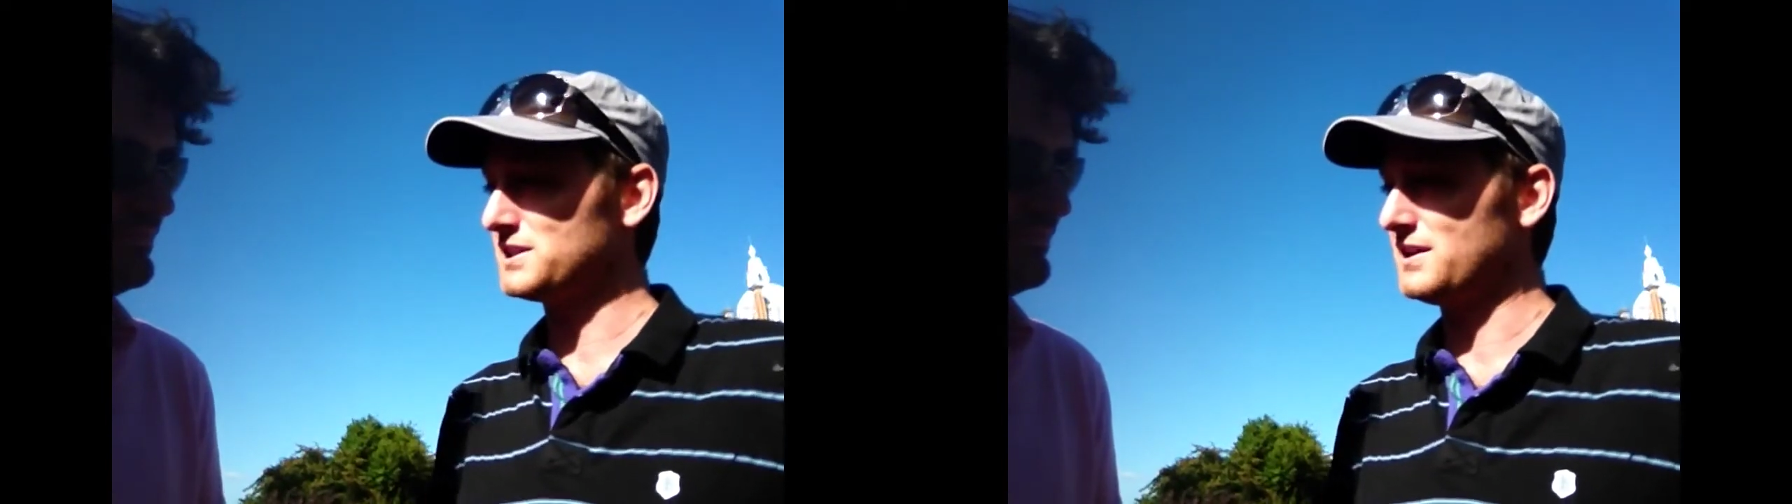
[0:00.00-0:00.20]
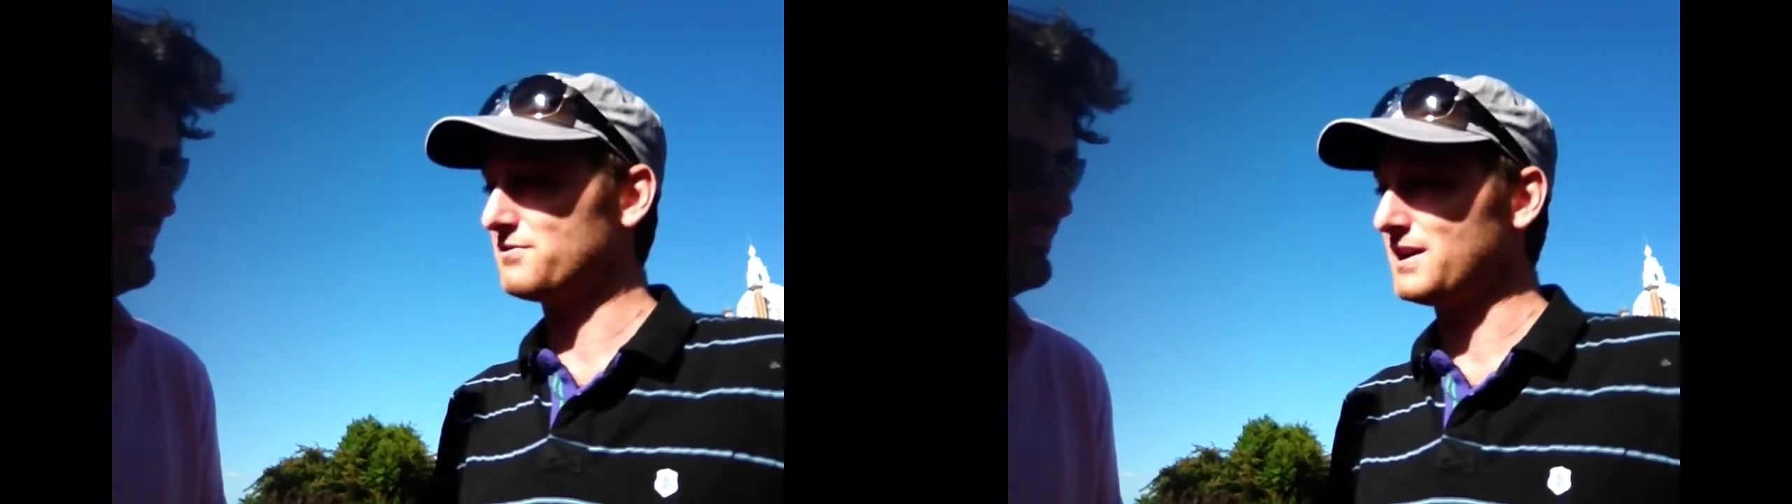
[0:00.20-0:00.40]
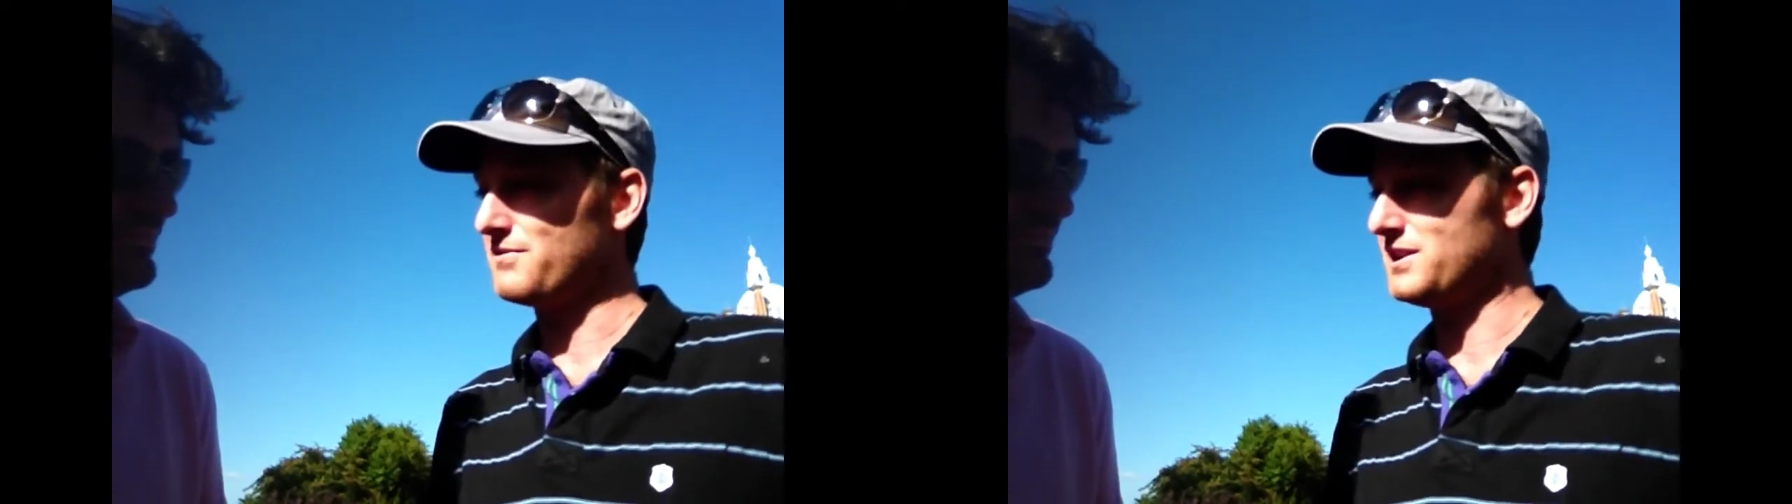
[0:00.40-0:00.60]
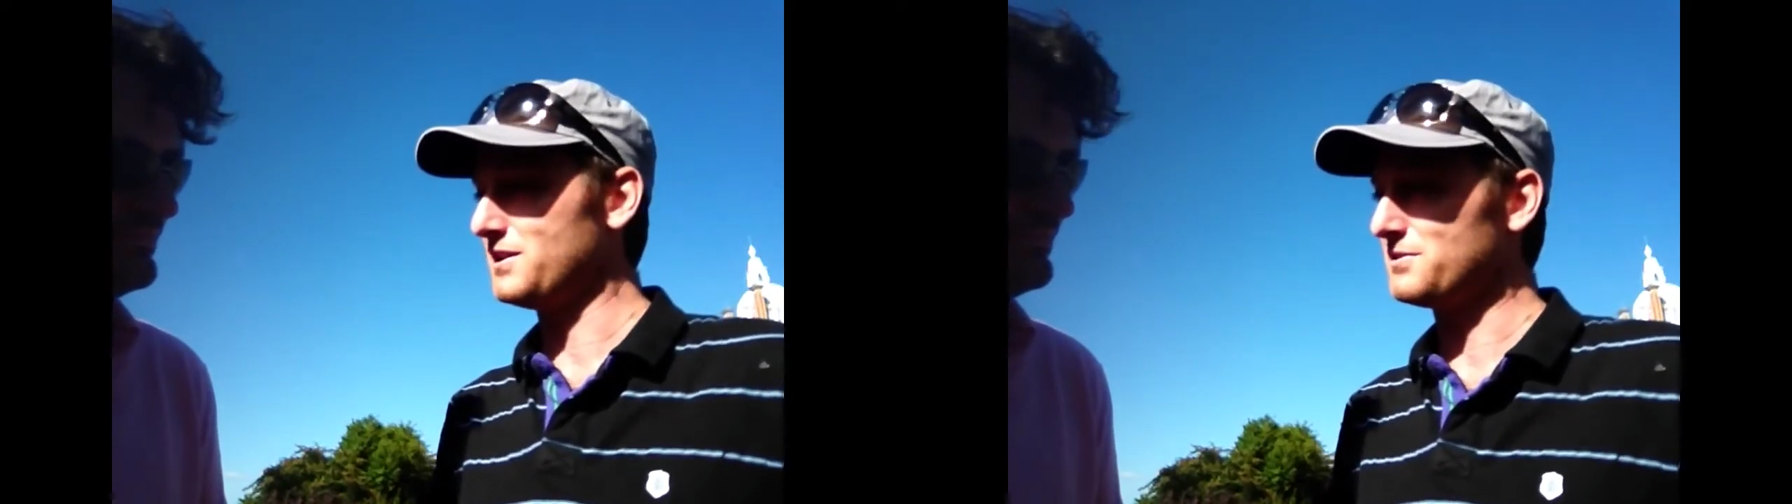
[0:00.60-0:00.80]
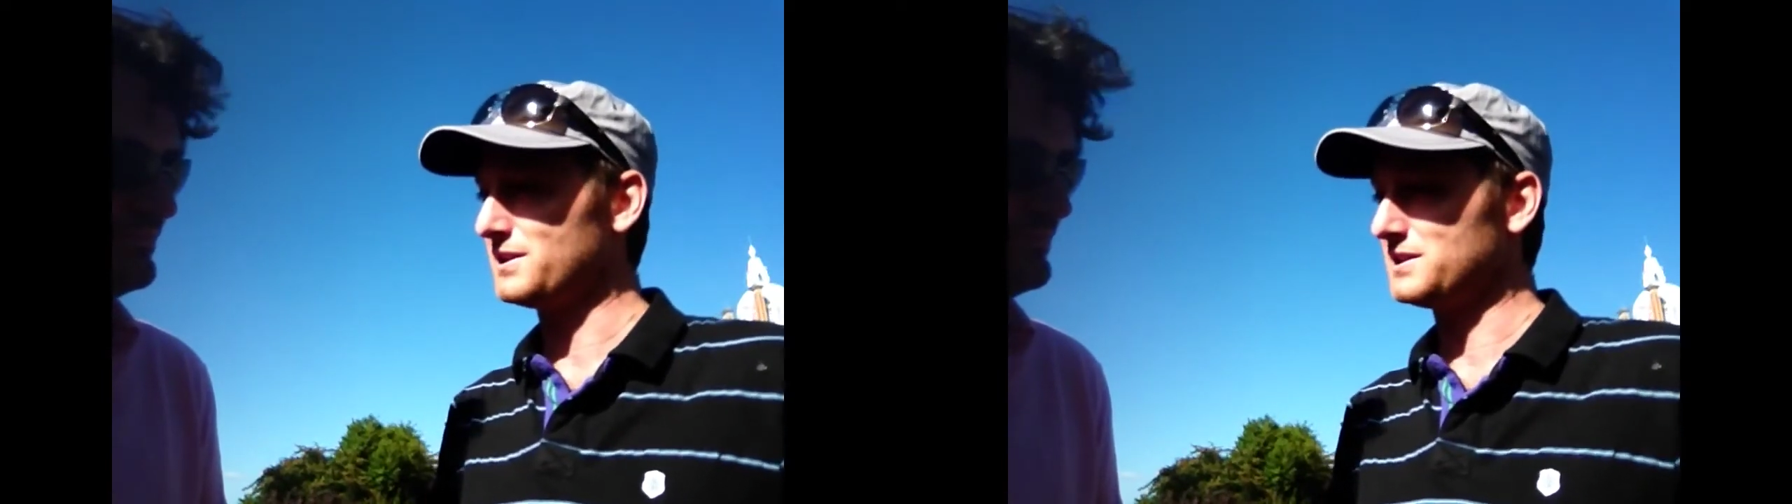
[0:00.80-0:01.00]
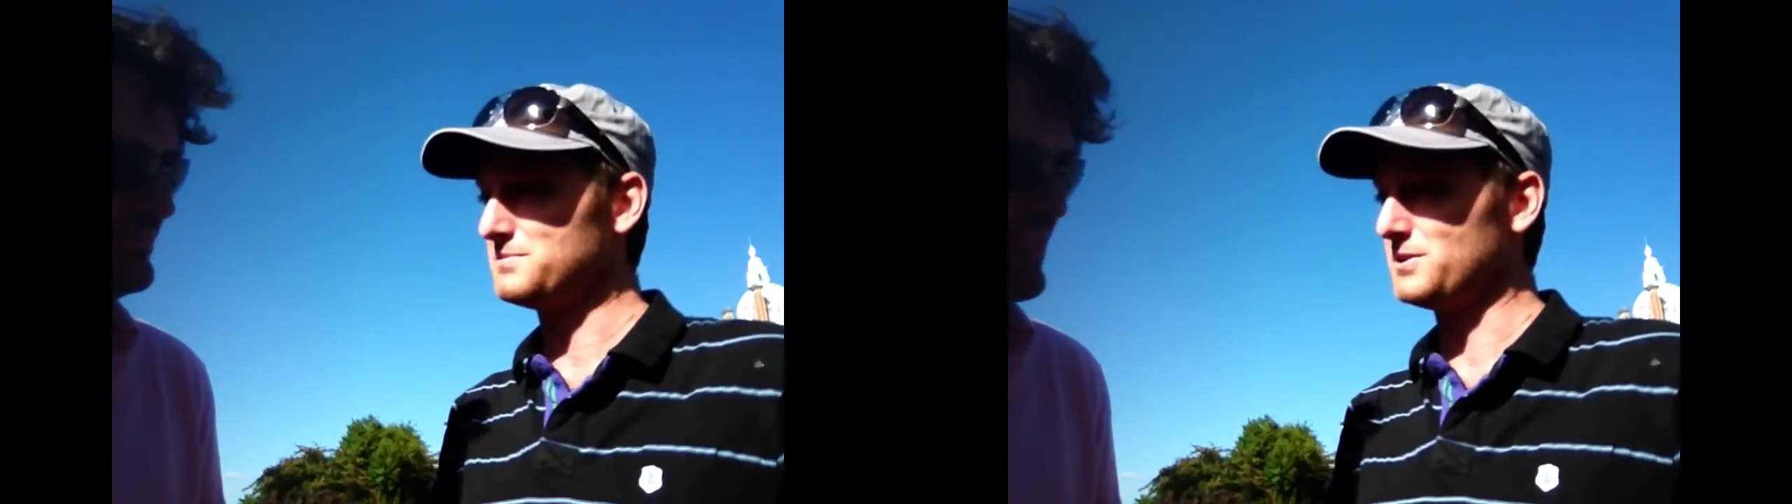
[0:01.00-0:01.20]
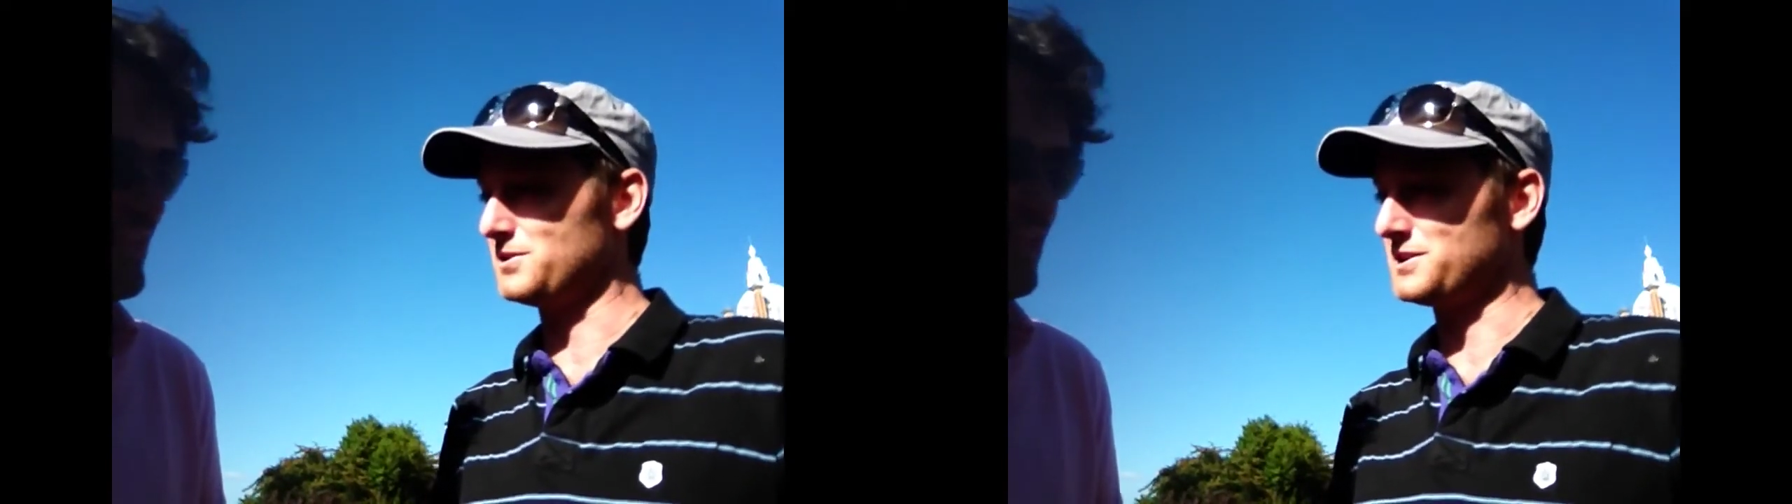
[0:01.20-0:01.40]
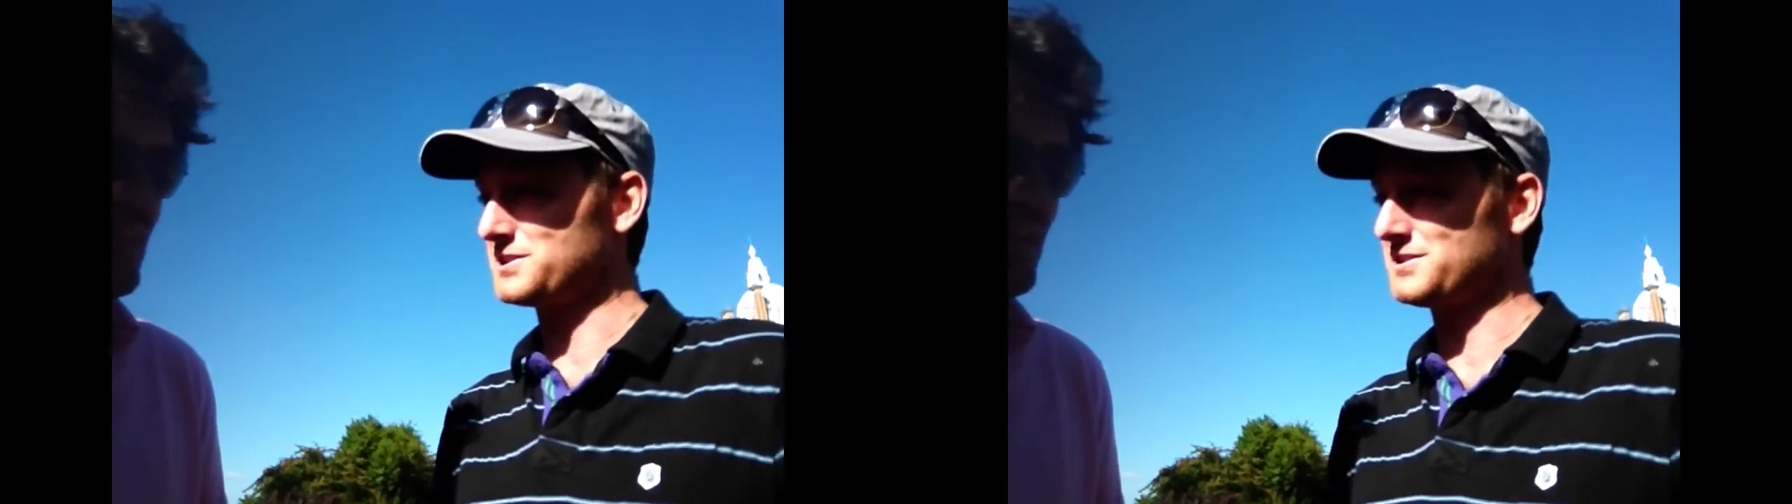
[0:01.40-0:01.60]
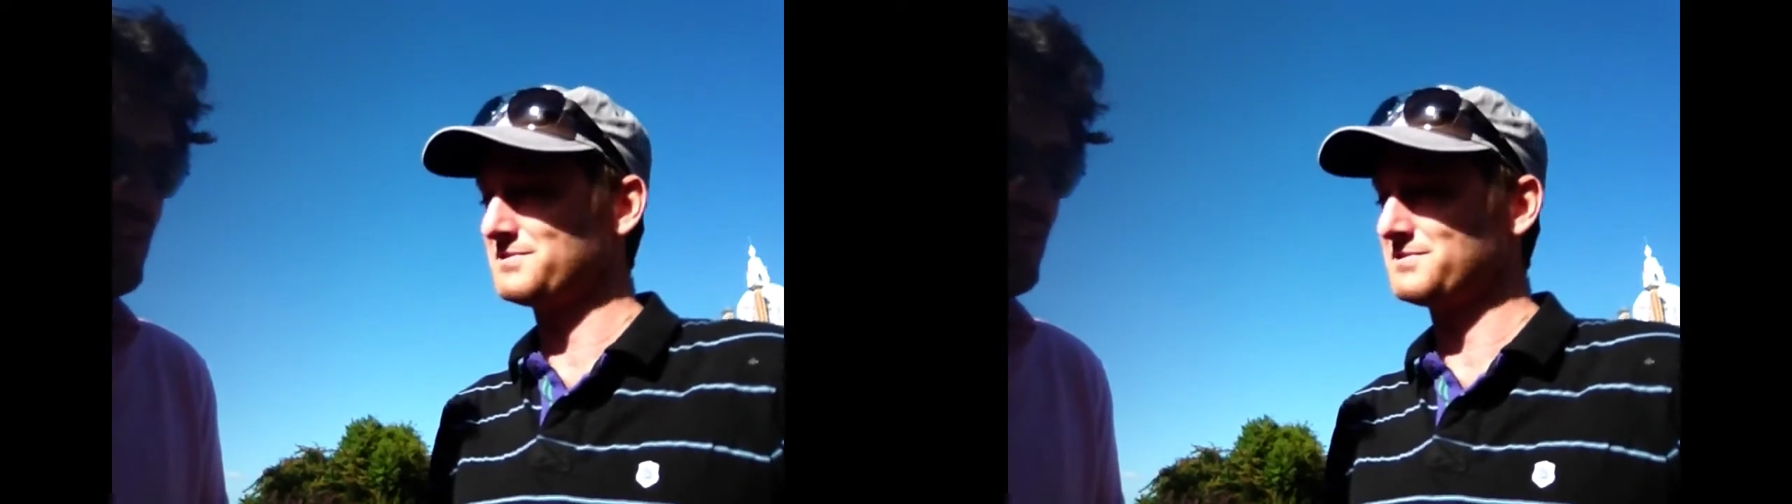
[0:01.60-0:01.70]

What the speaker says: see every other year, really, to be honest.